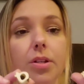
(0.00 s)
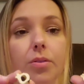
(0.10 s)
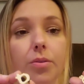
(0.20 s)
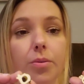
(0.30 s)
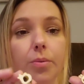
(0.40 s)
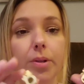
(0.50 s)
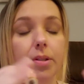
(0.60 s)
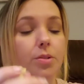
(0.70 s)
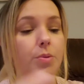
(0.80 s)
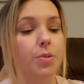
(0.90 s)
I don't know where
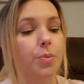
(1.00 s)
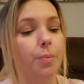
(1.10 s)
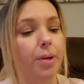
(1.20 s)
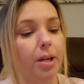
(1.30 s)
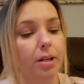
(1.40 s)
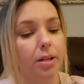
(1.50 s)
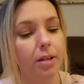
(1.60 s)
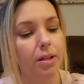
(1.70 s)
these ones were made.